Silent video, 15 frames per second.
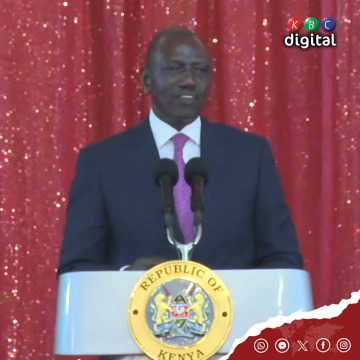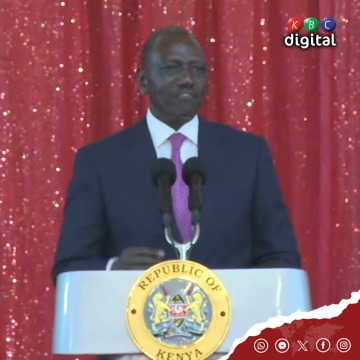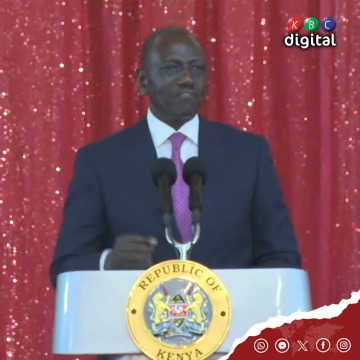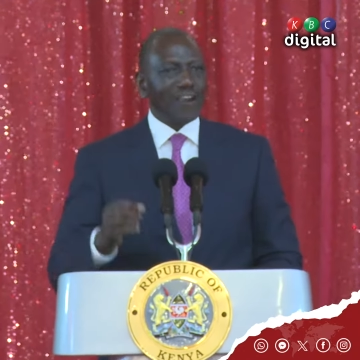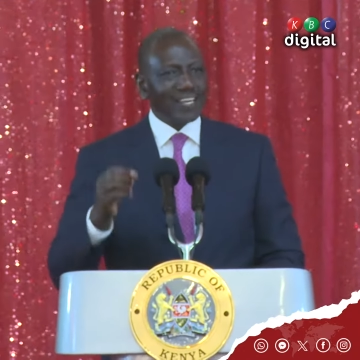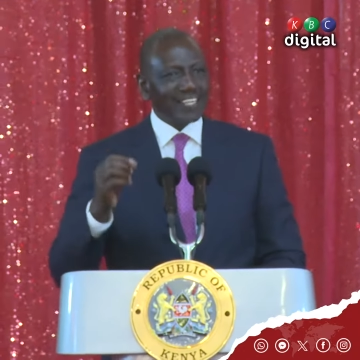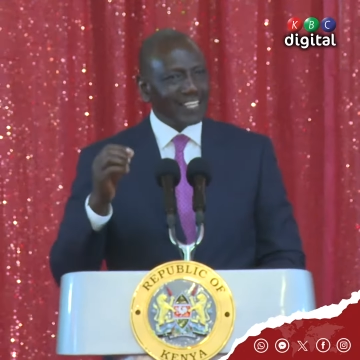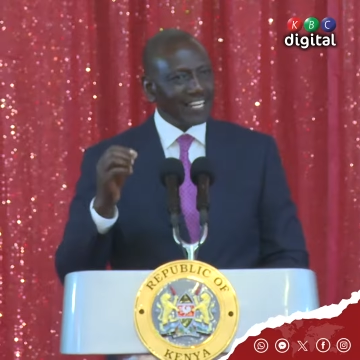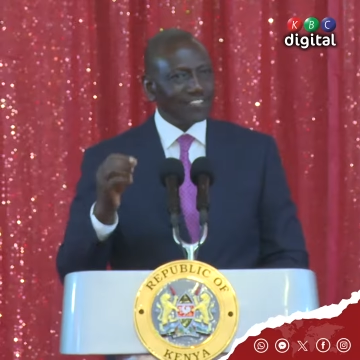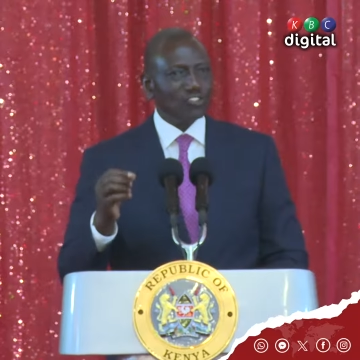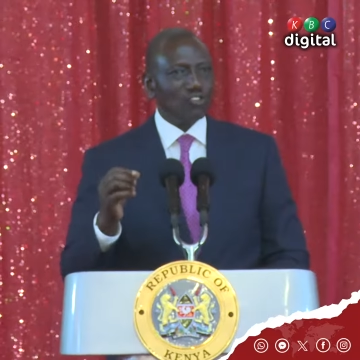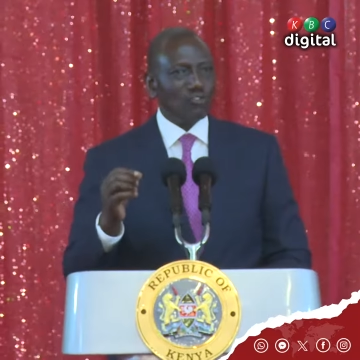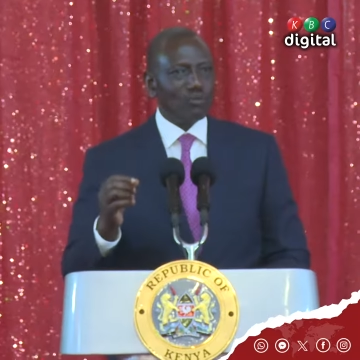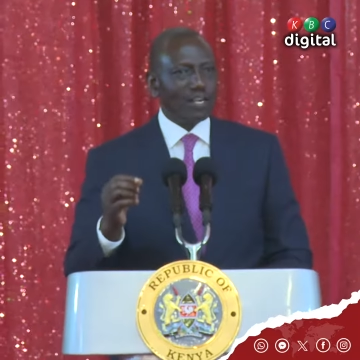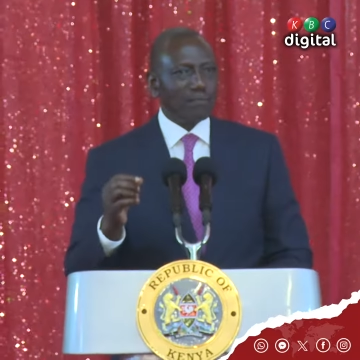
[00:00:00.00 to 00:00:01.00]

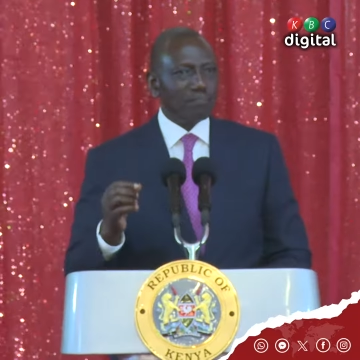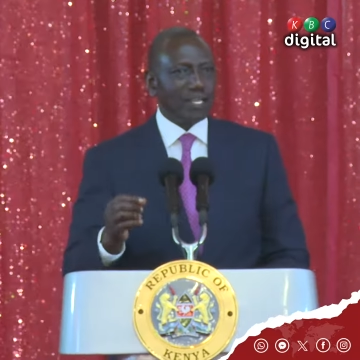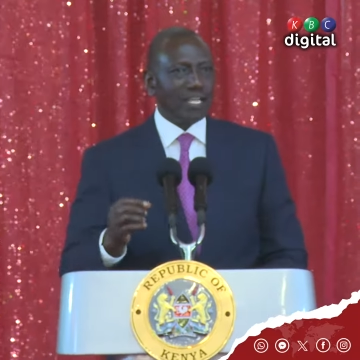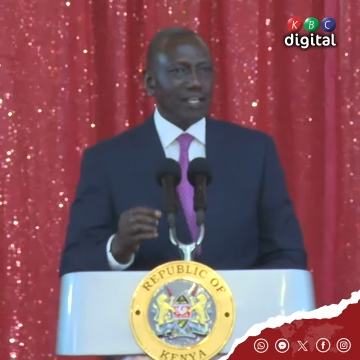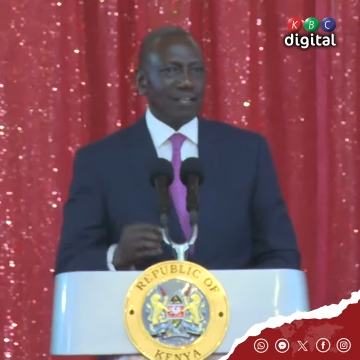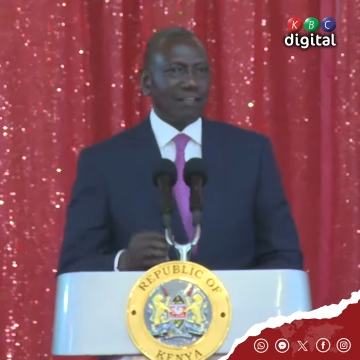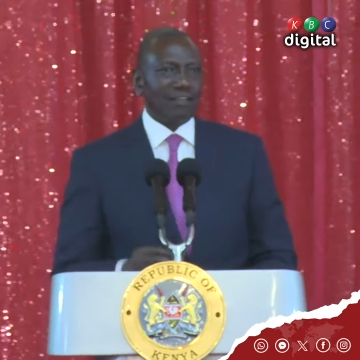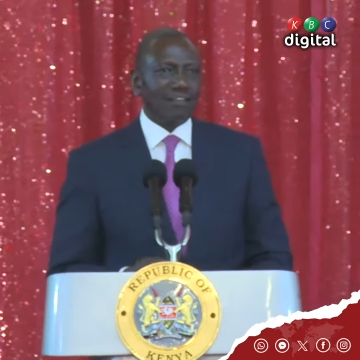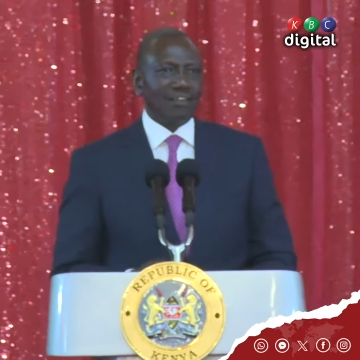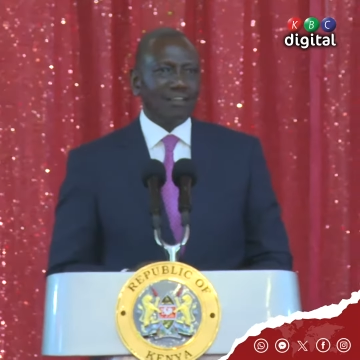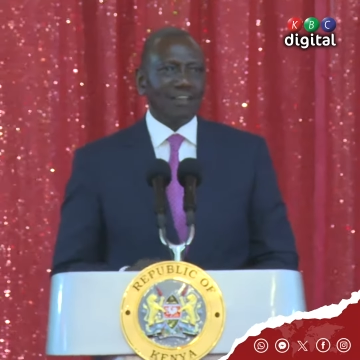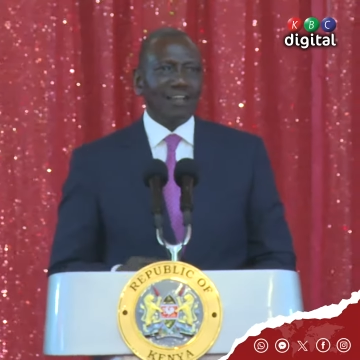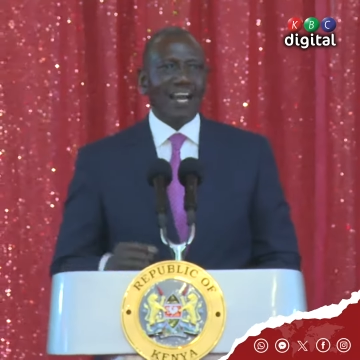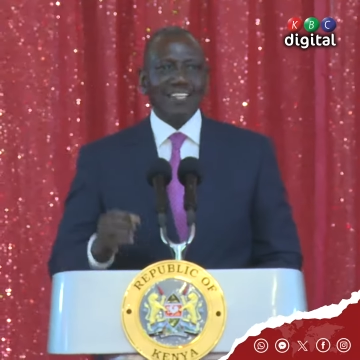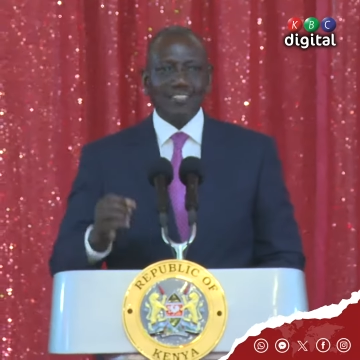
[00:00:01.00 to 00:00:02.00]
financial well-being,
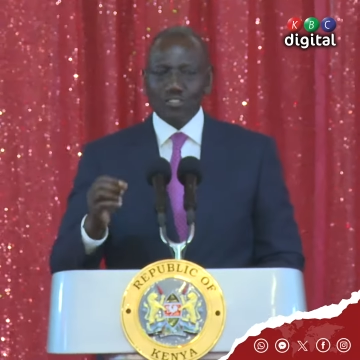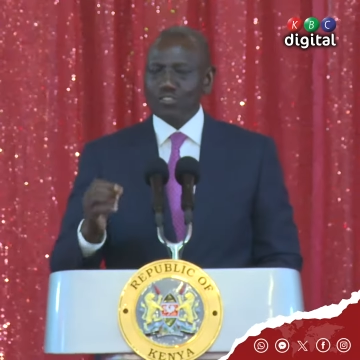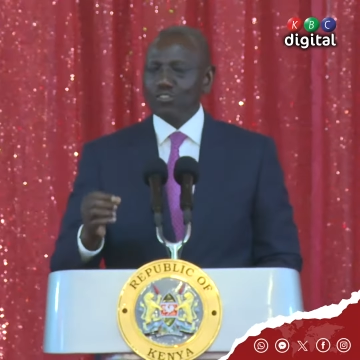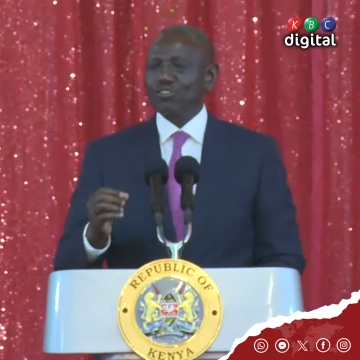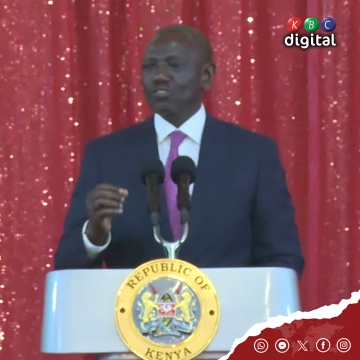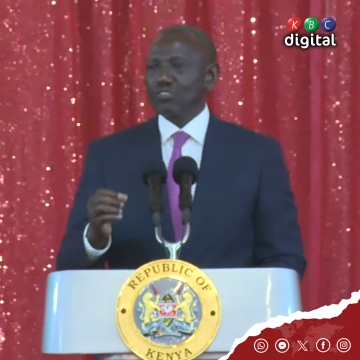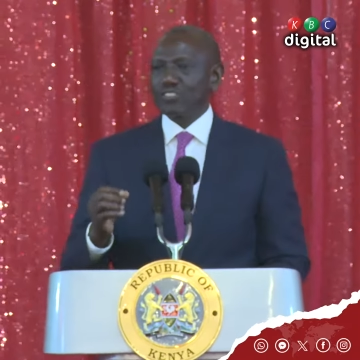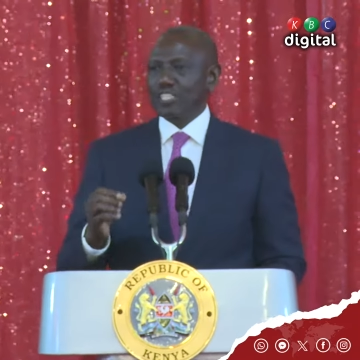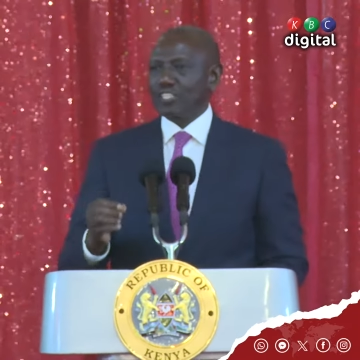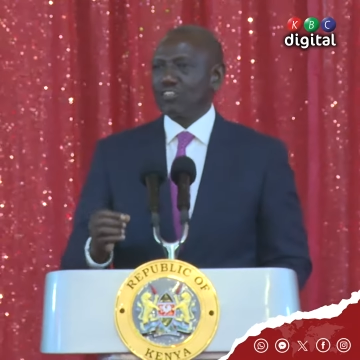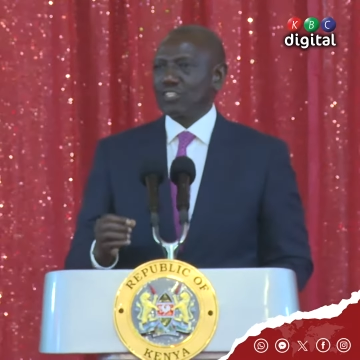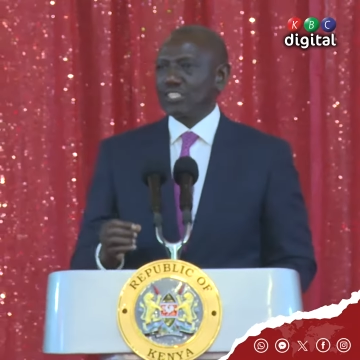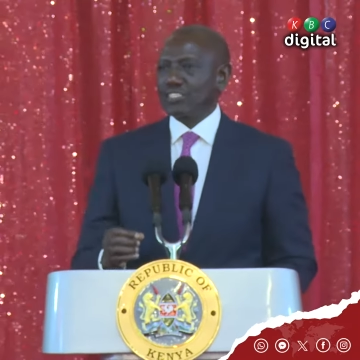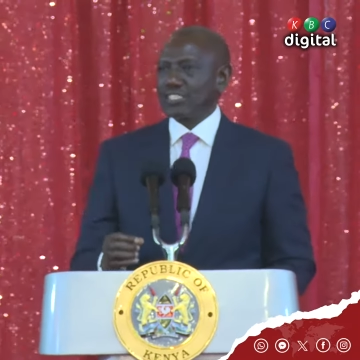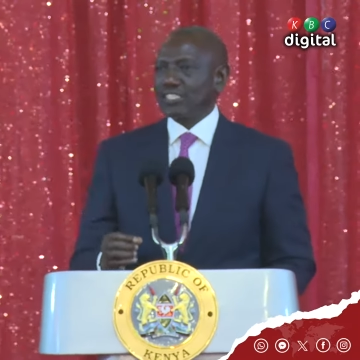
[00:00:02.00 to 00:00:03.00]
and social
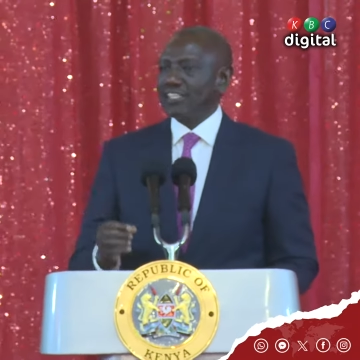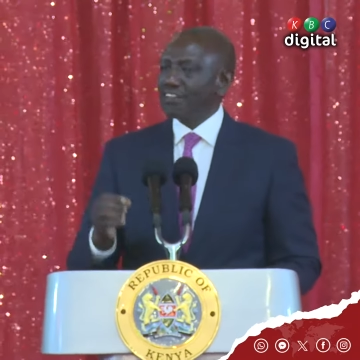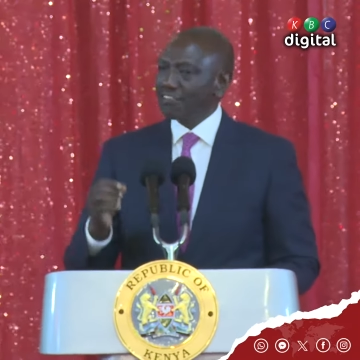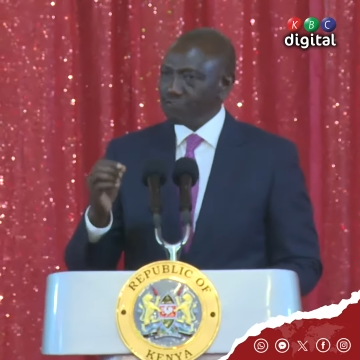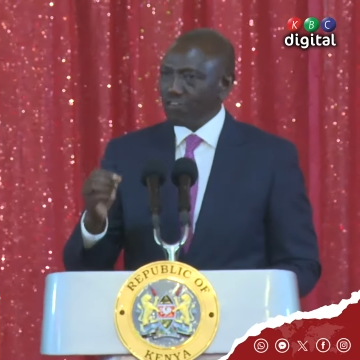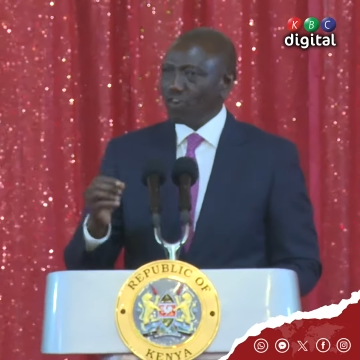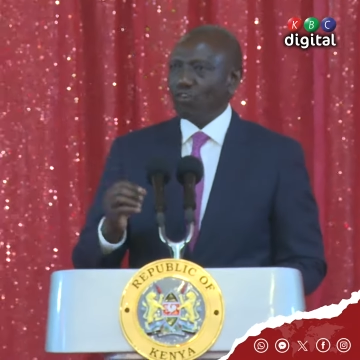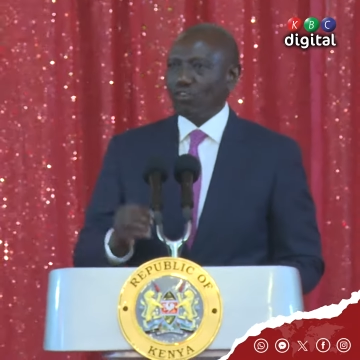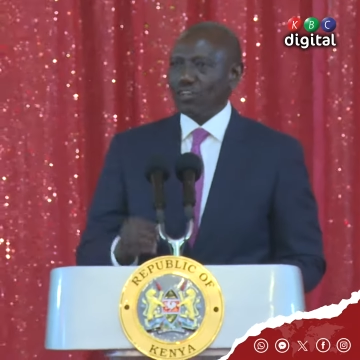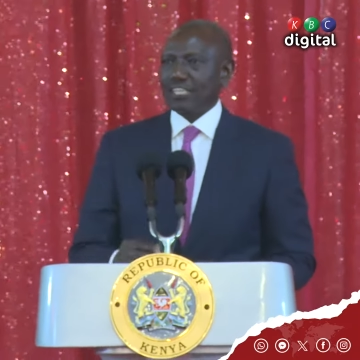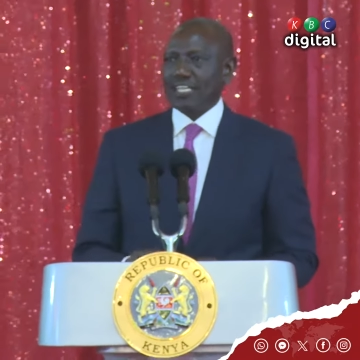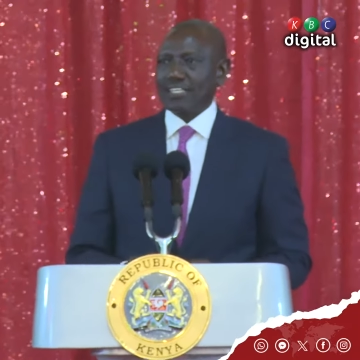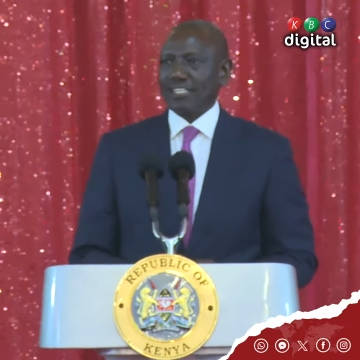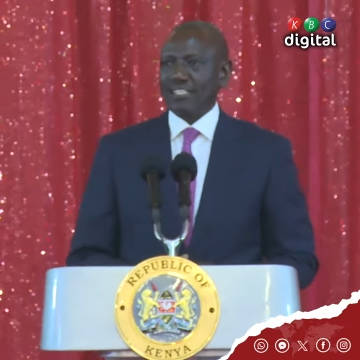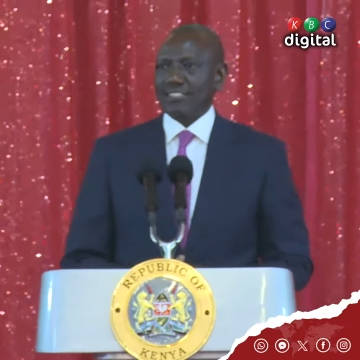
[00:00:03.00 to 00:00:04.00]
security for all
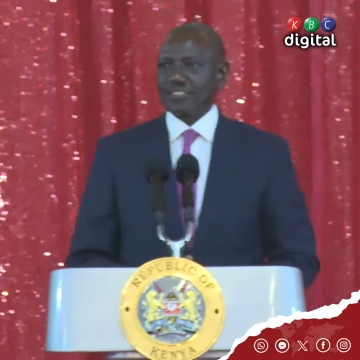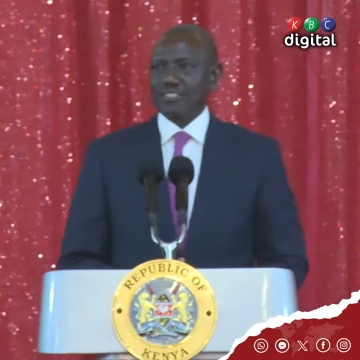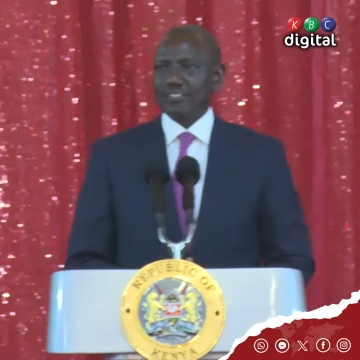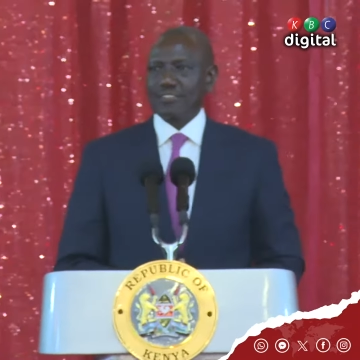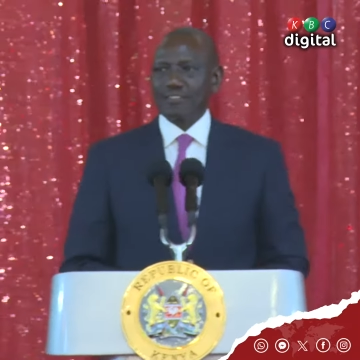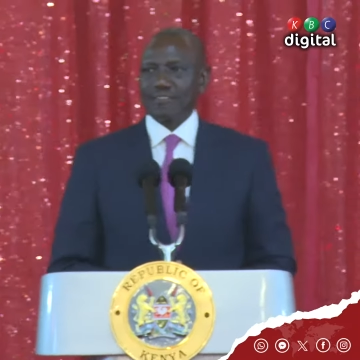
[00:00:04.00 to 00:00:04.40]
Kenyans.